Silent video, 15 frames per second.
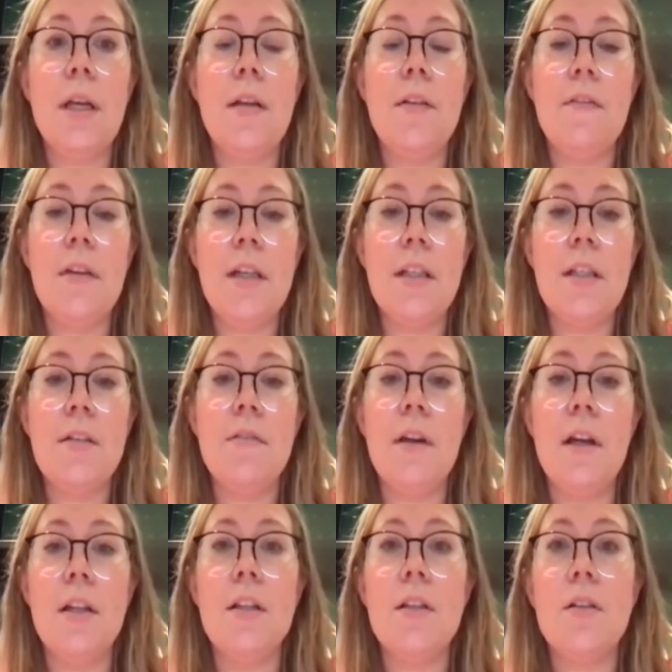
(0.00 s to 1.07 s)
invasive
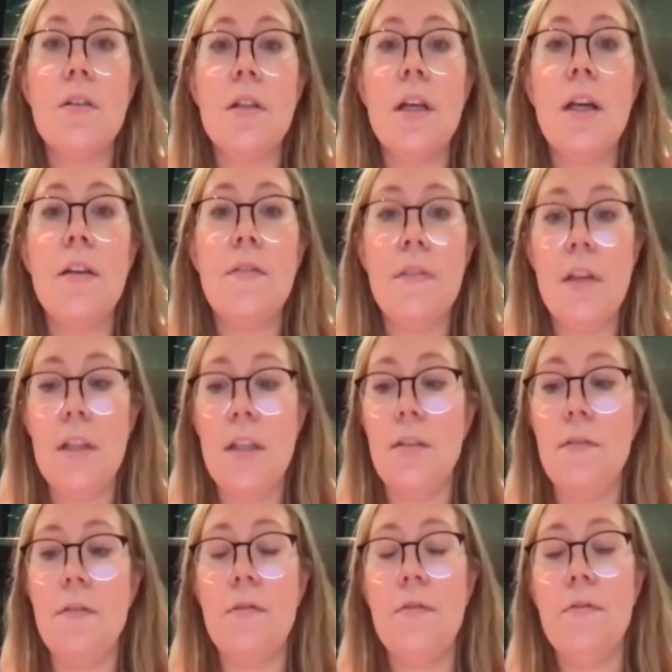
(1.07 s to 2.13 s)
and
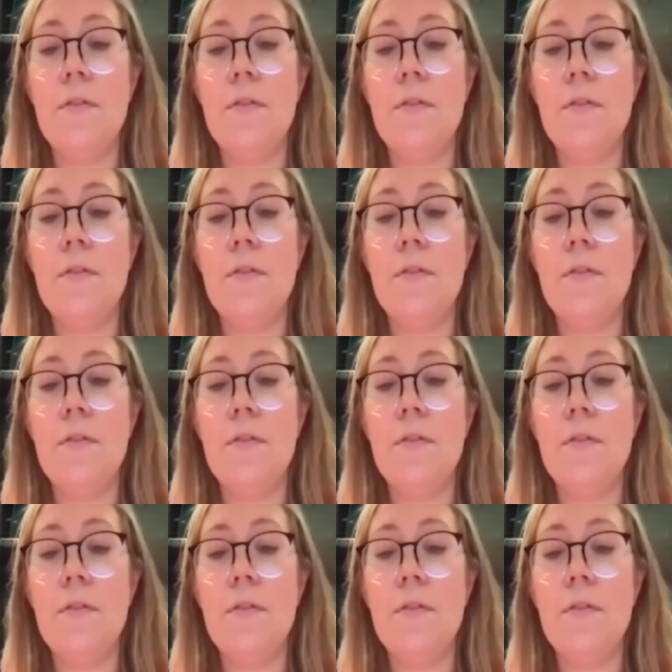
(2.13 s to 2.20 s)
non-invasive